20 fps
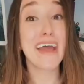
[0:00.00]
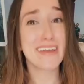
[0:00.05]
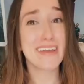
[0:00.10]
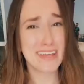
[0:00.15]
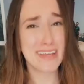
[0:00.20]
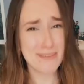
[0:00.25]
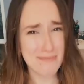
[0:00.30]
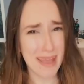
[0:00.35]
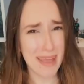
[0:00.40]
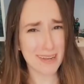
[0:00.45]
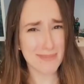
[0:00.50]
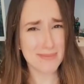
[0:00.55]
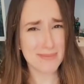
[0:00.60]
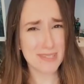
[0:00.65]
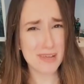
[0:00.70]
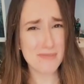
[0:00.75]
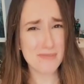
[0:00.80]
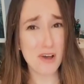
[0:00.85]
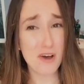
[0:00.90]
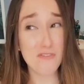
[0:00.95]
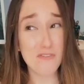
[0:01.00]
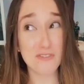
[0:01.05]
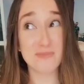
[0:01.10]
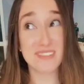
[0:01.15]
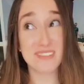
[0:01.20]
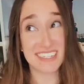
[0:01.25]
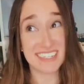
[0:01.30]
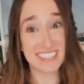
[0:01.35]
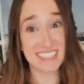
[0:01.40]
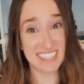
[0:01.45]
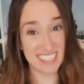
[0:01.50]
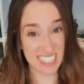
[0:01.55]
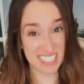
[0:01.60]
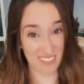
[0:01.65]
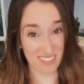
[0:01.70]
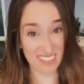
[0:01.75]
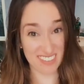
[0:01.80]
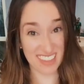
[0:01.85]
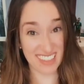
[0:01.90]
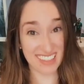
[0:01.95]
He made himself go from
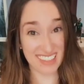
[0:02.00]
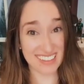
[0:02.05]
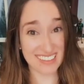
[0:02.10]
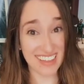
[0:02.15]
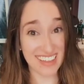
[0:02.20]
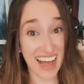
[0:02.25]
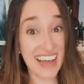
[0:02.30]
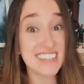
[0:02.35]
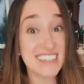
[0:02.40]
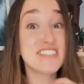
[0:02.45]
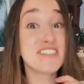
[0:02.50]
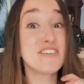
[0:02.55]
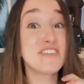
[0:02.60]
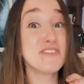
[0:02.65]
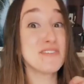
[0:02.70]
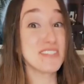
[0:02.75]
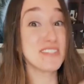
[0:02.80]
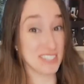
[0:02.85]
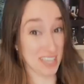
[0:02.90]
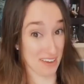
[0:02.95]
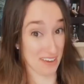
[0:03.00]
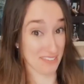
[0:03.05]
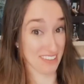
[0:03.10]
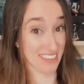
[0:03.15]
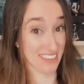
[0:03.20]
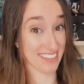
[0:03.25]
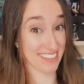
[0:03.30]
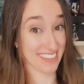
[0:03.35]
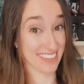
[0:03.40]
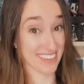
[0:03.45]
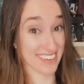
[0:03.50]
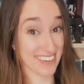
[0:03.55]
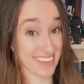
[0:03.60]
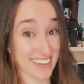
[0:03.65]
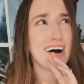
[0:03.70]
67th in the class to 7th.